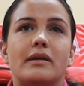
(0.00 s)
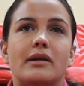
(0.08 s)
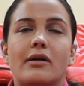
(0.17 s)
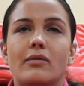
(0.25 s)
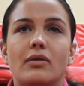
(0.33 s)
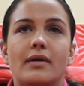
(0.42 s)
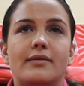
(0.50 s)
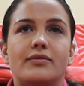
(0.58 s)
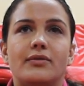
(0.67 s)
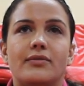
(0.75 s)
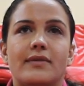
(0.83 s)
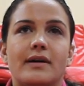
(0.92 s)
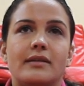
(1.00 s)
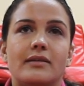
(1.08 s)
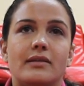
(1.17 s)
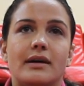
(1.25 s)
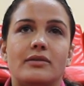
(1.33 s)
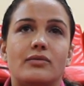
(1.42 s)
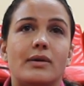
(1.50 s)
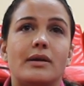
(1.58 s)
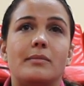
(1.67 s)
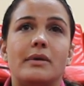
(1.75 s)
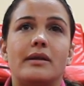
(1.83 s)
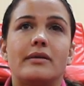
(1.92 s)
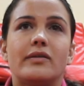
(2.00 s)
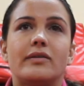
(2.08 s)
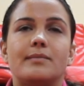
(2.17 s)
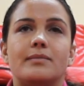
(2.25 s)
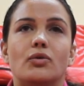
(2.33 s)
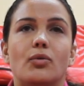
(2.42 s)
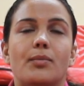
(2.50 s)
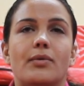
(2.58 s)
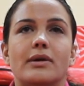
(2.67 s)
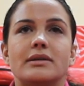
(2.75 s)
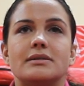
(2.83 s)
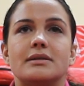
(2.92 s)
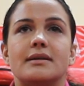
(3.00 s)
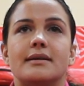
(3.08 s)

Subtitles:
and I would love to fight like 20 minutes, no points.